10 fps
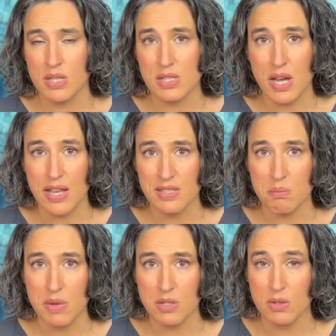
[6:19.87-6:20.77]
these kinds of
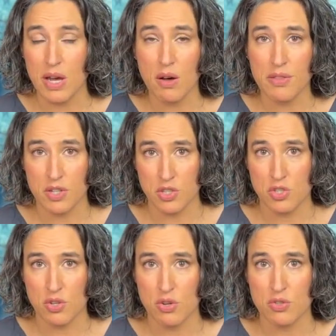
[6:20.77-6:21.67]
mental health
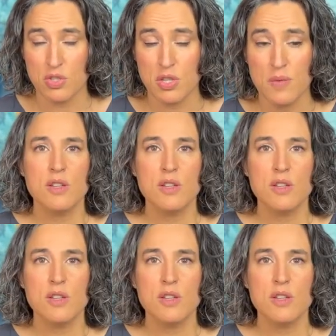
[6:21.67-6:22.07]
concerns.